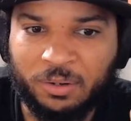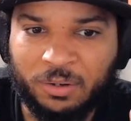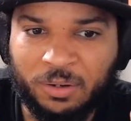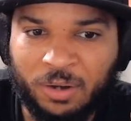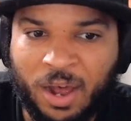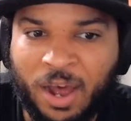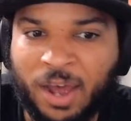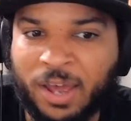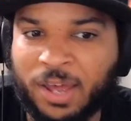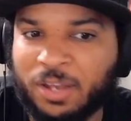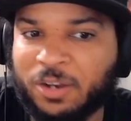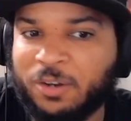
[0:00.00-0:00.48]

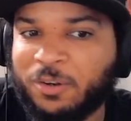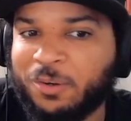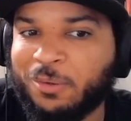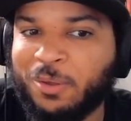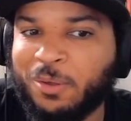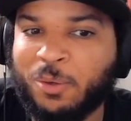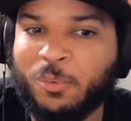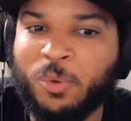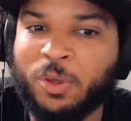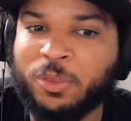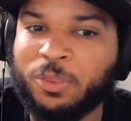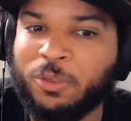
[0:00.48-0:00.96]
or
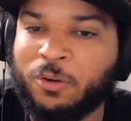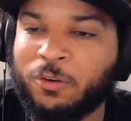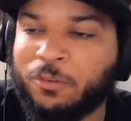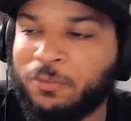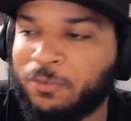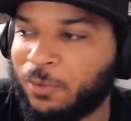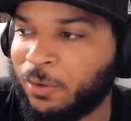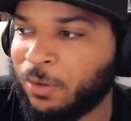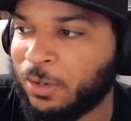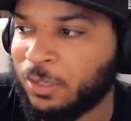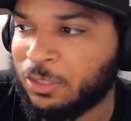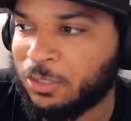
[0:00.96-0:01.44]
like what they're
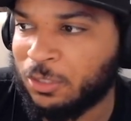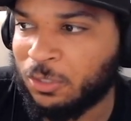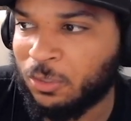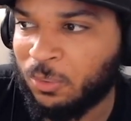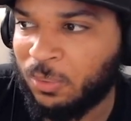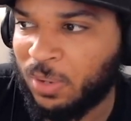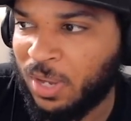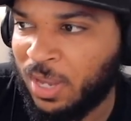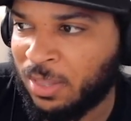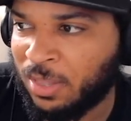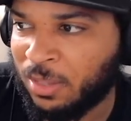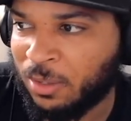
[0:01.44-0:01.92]
referring
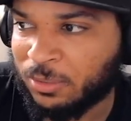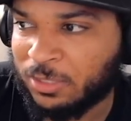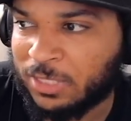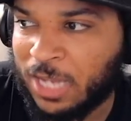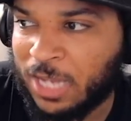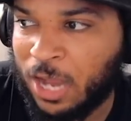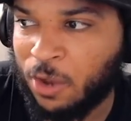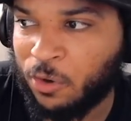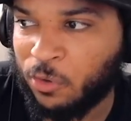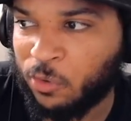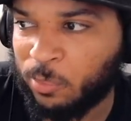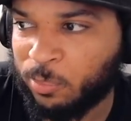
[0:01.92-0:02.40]
to in those
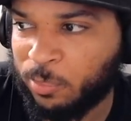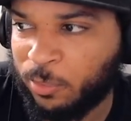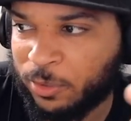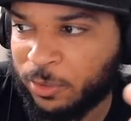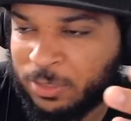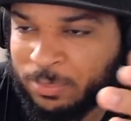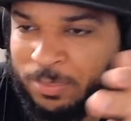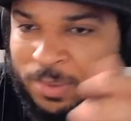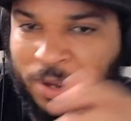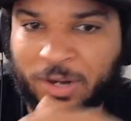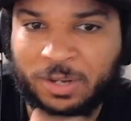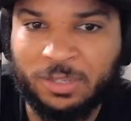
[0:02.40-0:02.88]
scouting
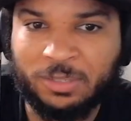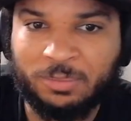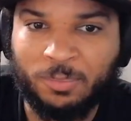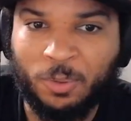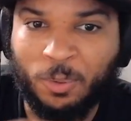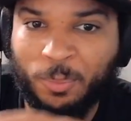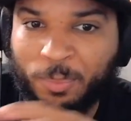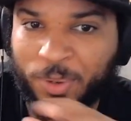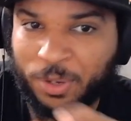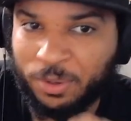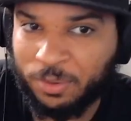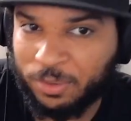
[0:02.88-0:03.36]
reports about his
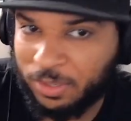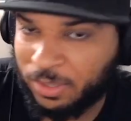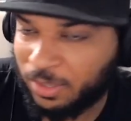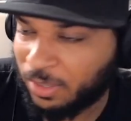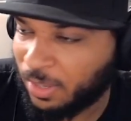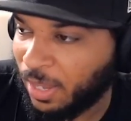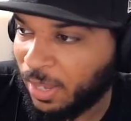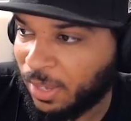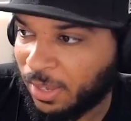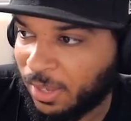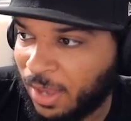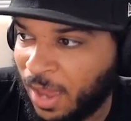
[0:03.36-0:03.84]

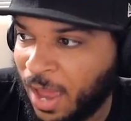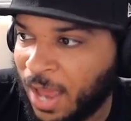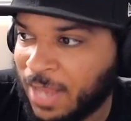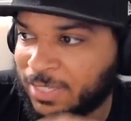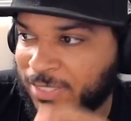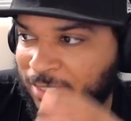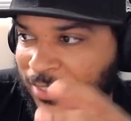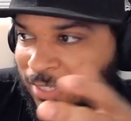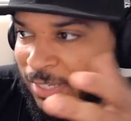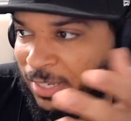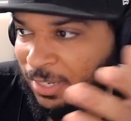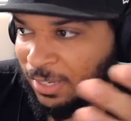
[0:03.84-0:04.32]
mobility. Like,
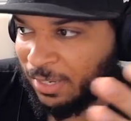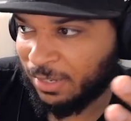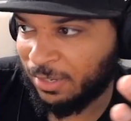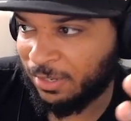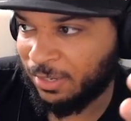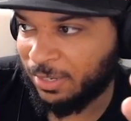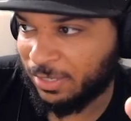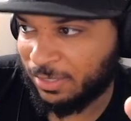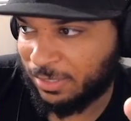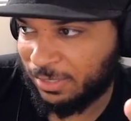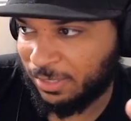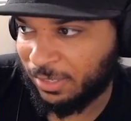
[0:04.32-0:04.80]
I see it,
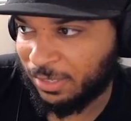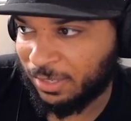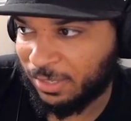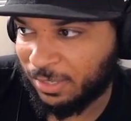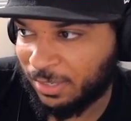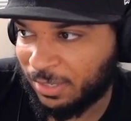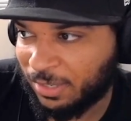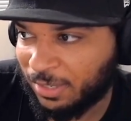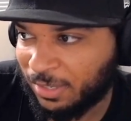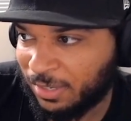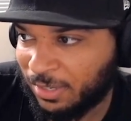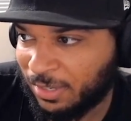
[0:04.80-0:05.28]
you can see
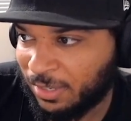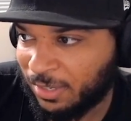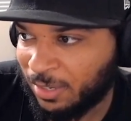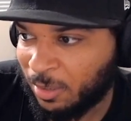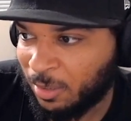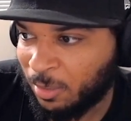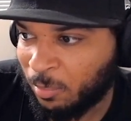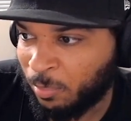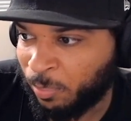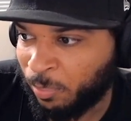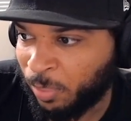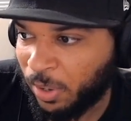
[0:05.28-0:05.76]
it.
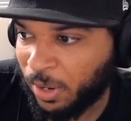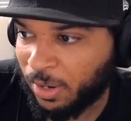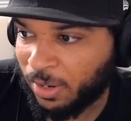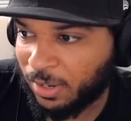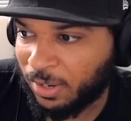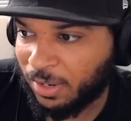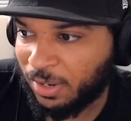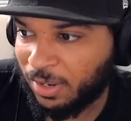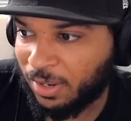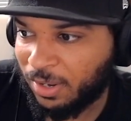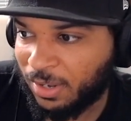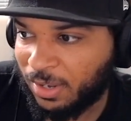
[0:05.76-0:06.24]

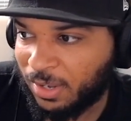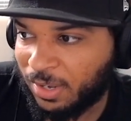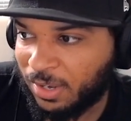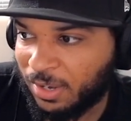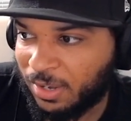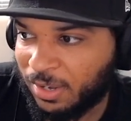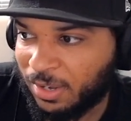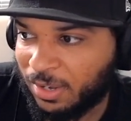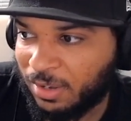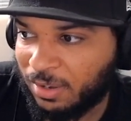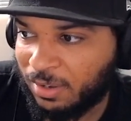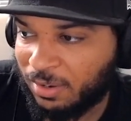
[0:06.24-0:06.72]
But
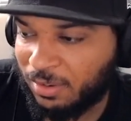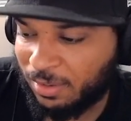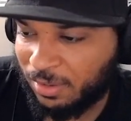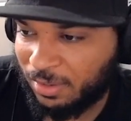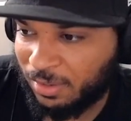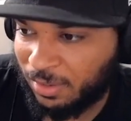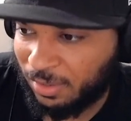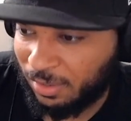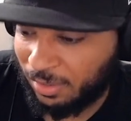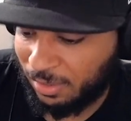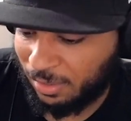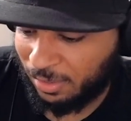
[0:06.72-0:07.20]

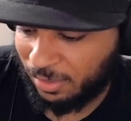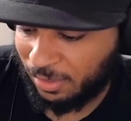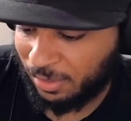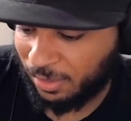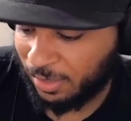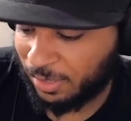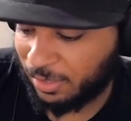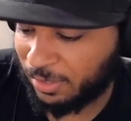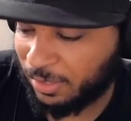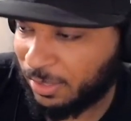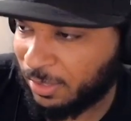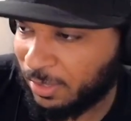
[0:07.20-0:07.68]

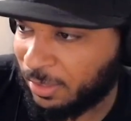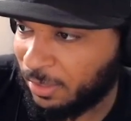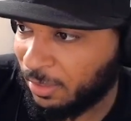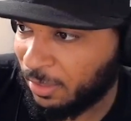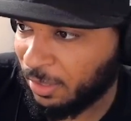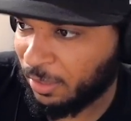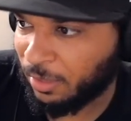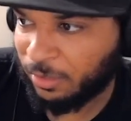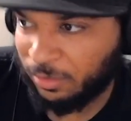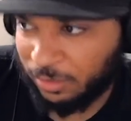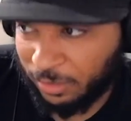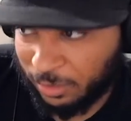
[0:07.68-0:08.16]
look at
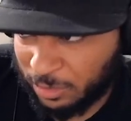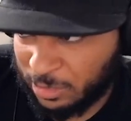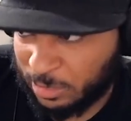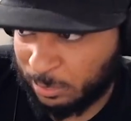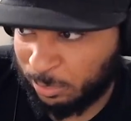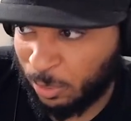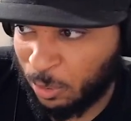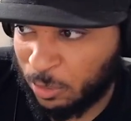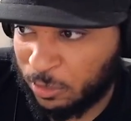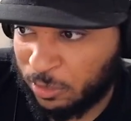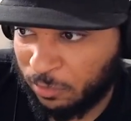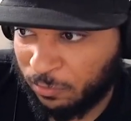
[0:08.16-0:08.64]
the
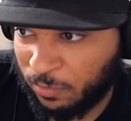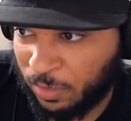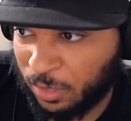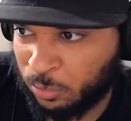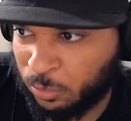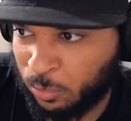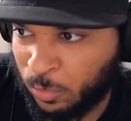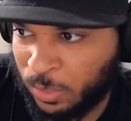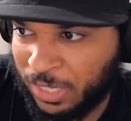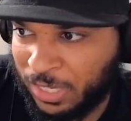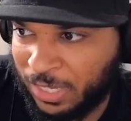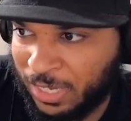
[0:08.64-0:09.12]

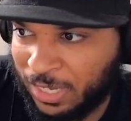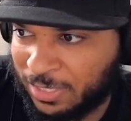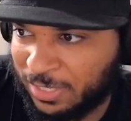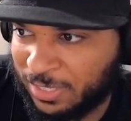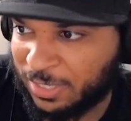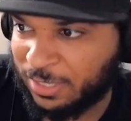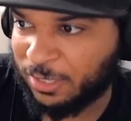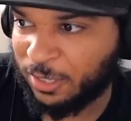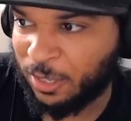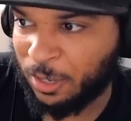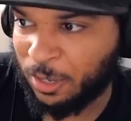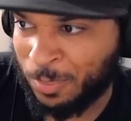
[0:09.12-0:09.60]
explosiveness when he
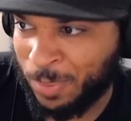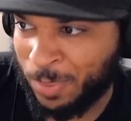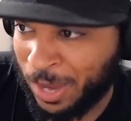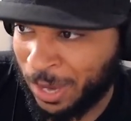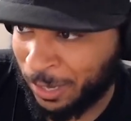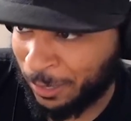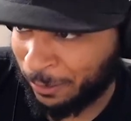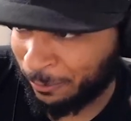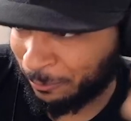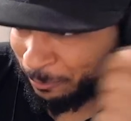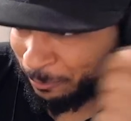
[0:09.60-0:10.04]
gets into the paint.